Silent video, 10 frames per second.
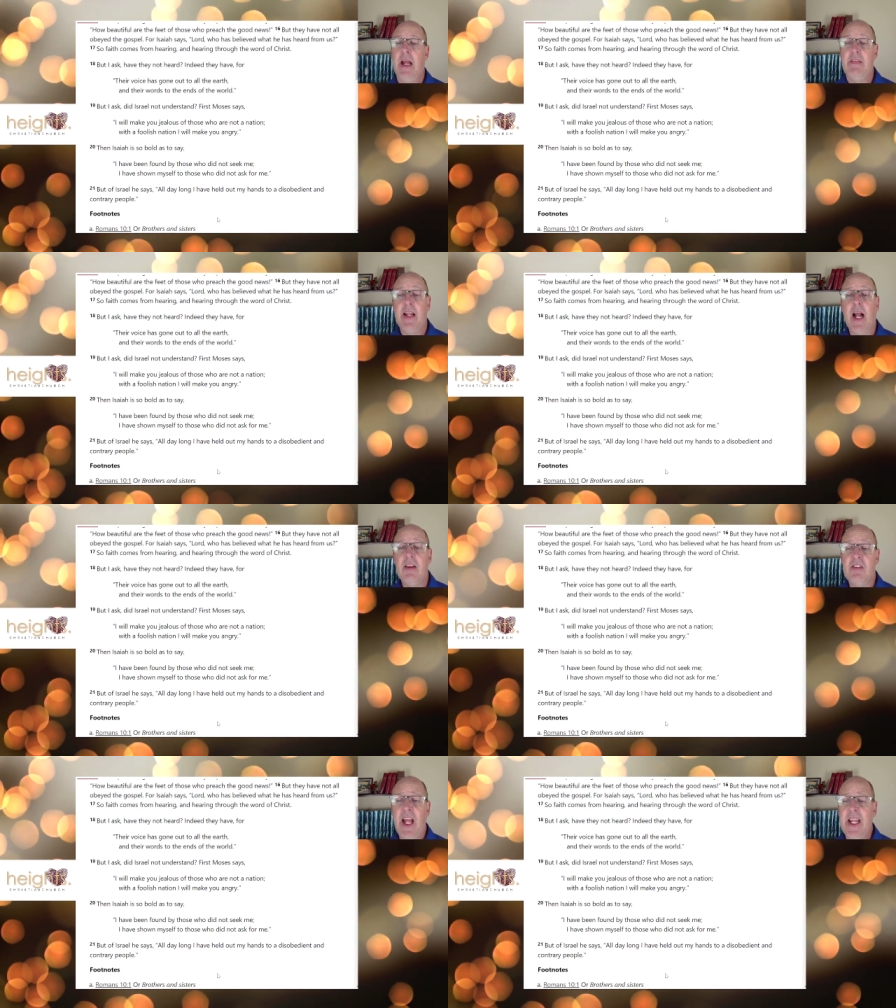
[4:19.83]
And then
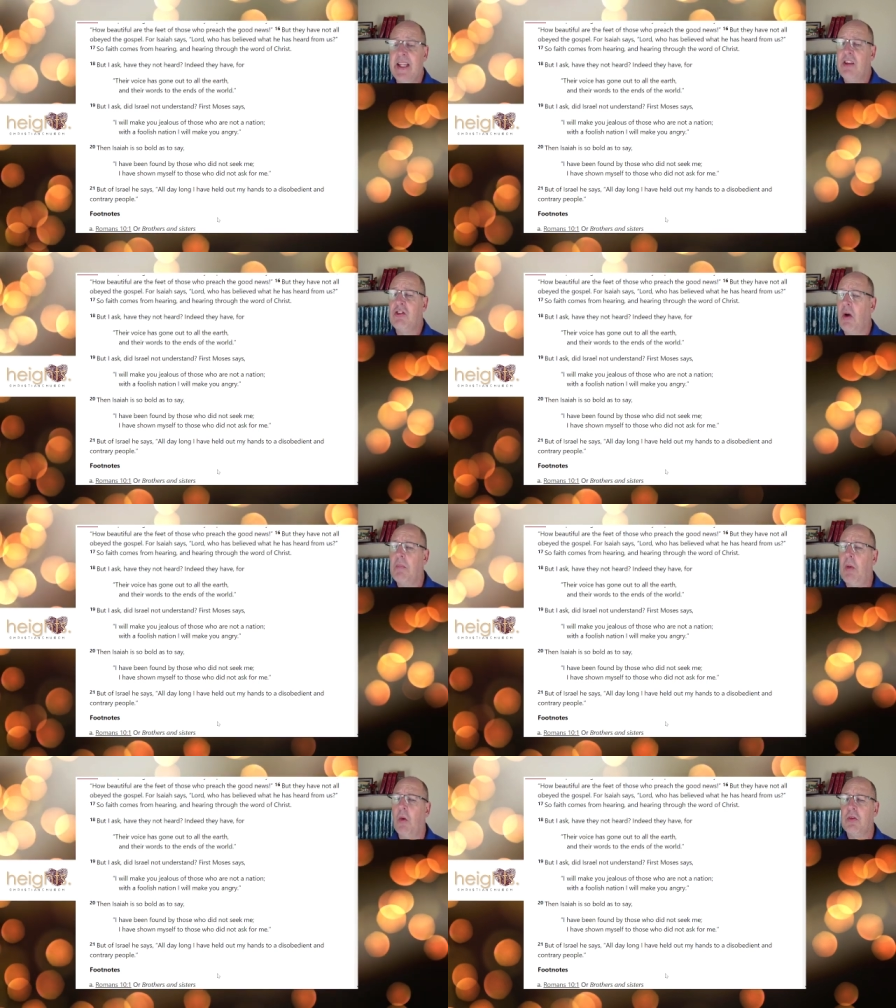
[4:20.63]
Isaiah is
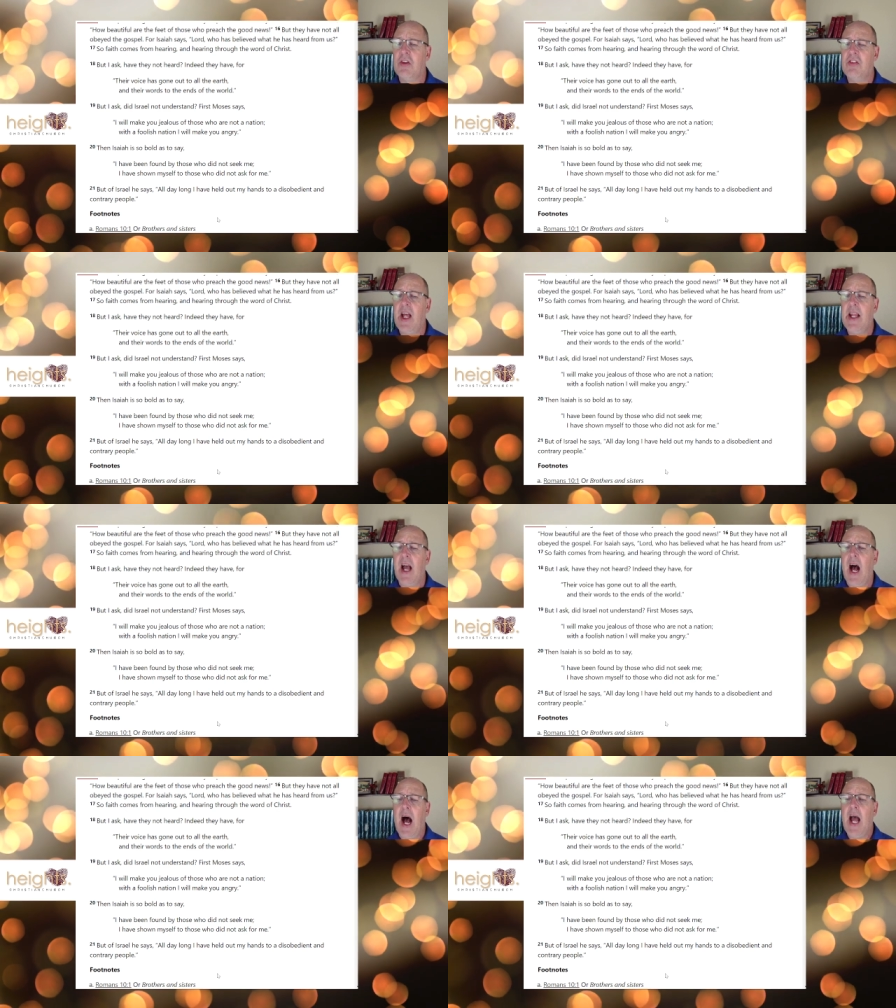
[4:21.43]
so bold to say,
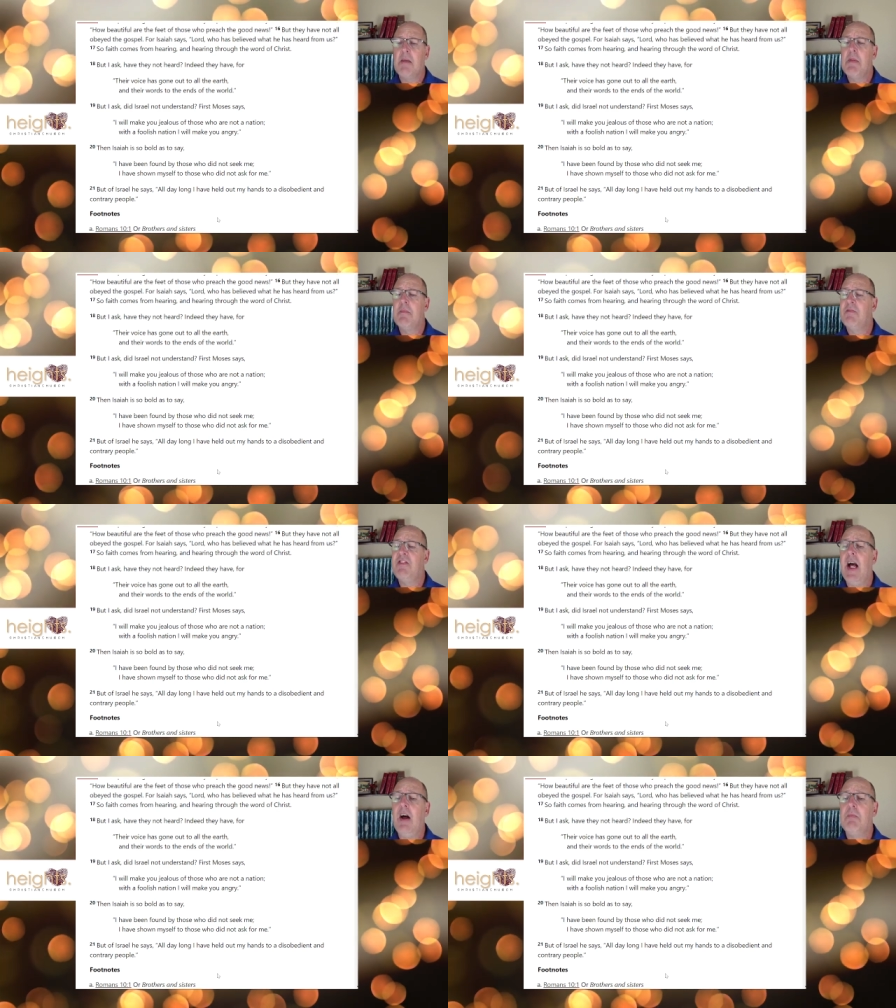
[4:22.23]
I have been
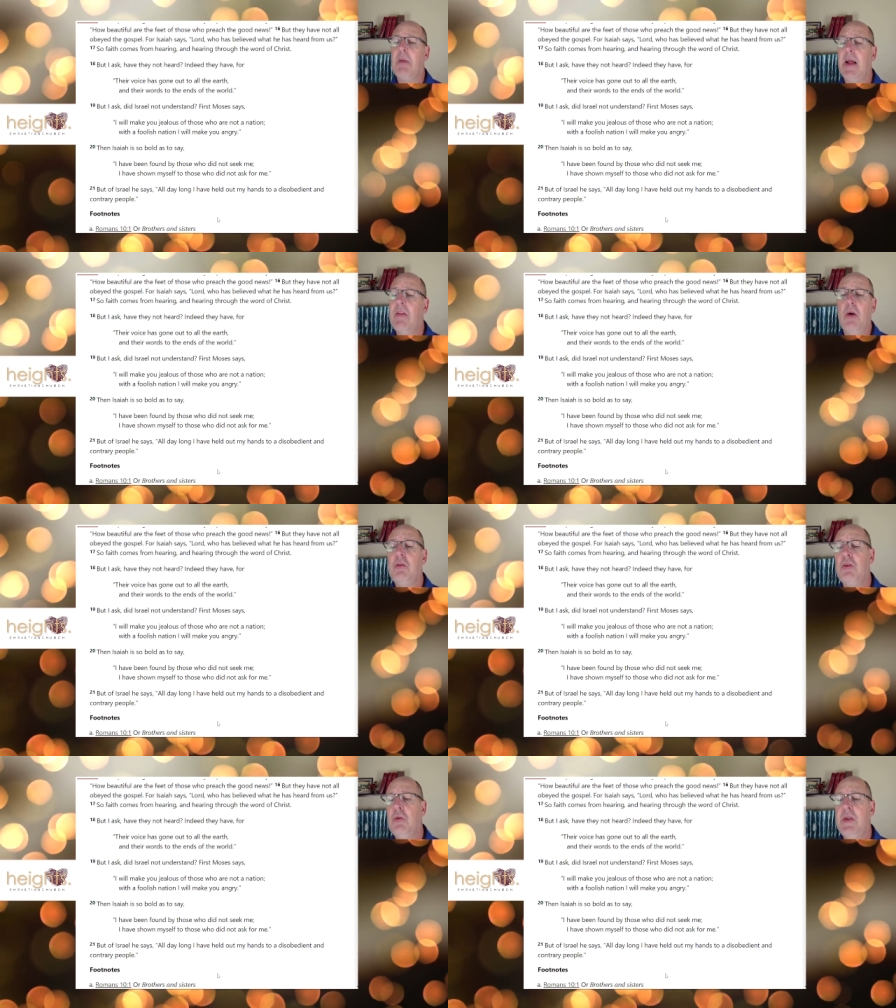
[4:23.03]
found by
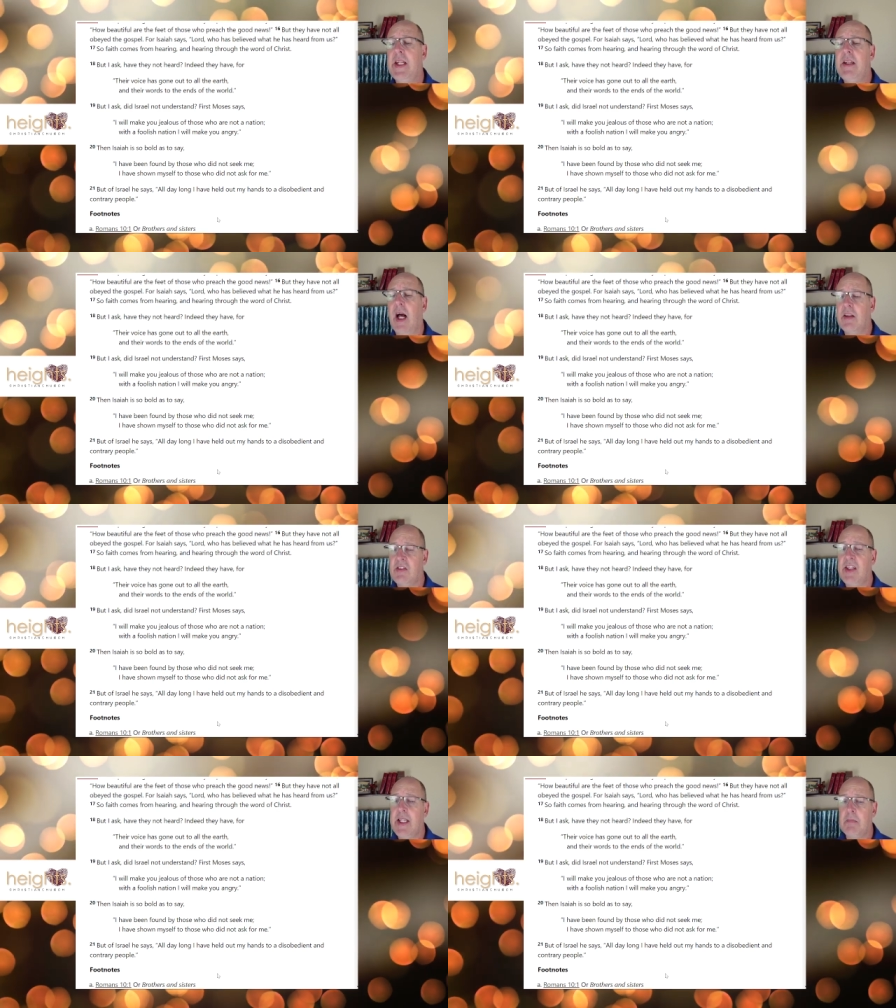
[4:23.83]
those who did not
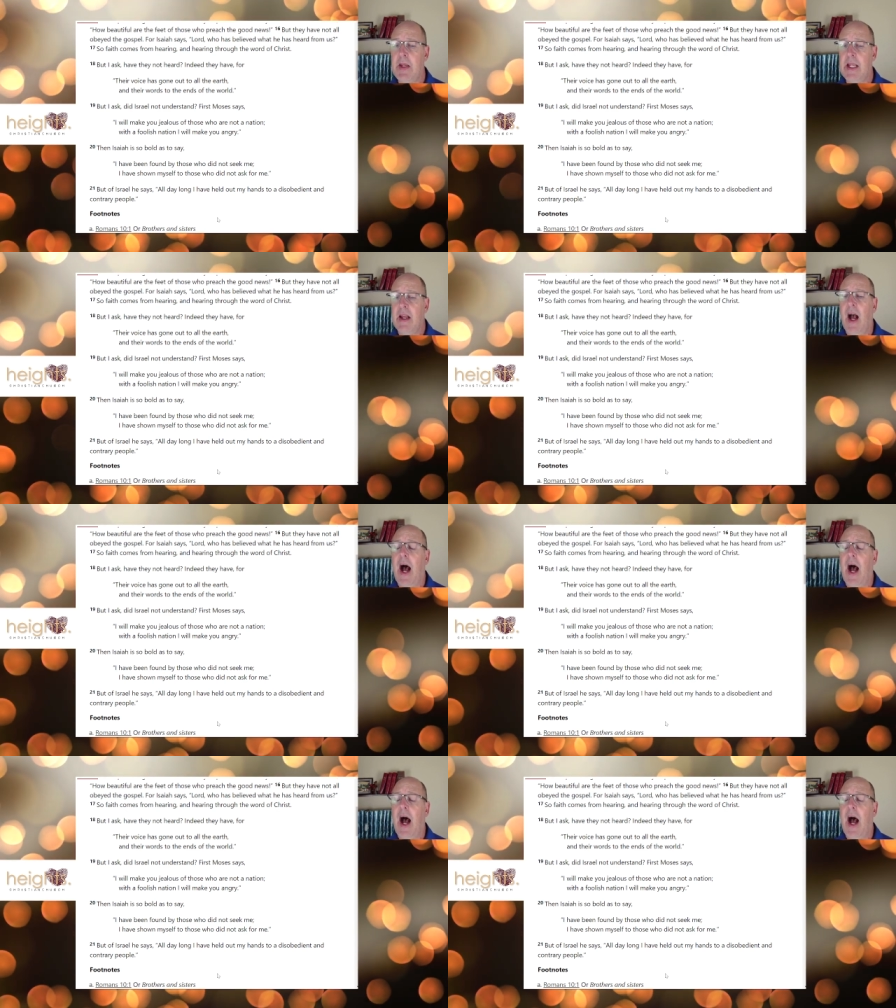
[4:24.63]
seek me.